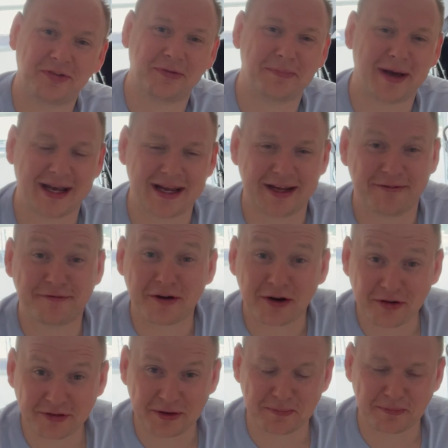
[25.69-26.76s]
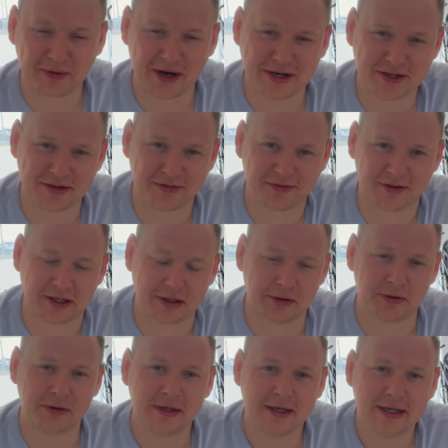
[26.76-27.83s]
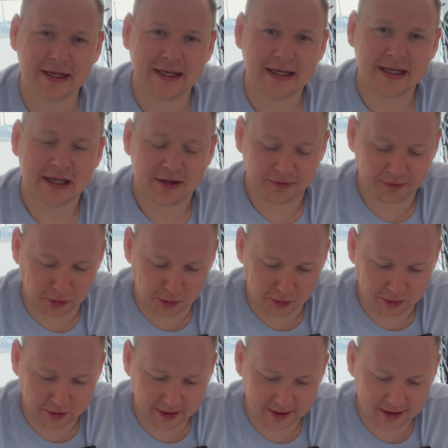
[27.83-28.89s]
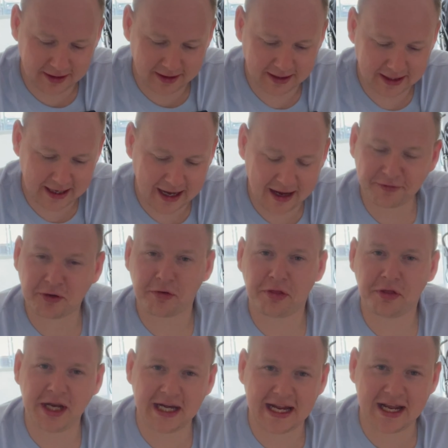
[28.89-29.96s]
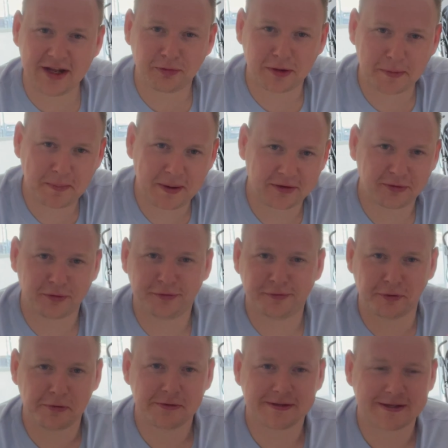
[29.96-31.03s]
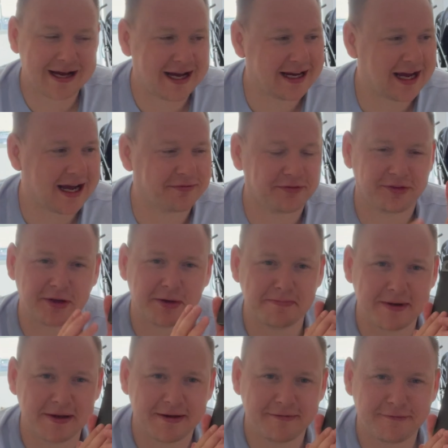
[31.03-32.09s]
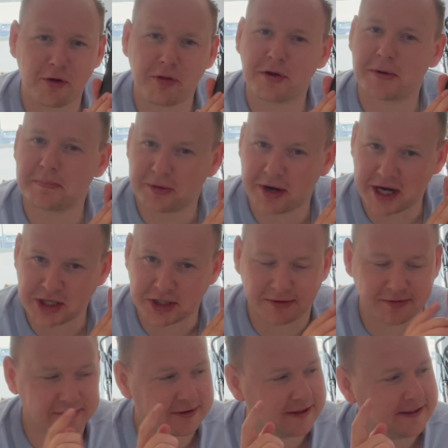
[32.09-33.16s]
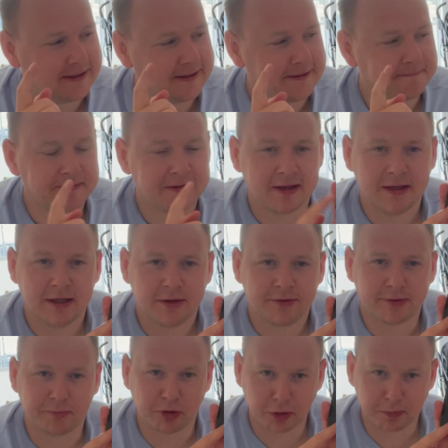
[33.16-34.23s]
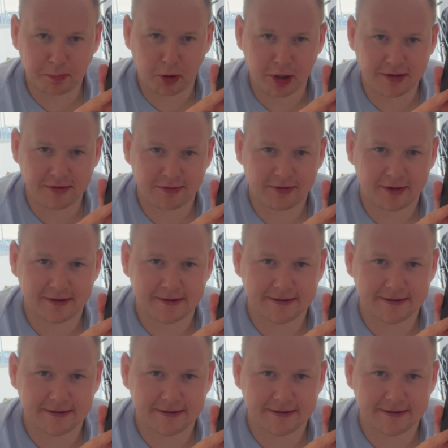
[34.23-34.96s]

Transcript: in my first impressions video. So after 3 days with the Pixel Fold, I have some further impressions. Some good points,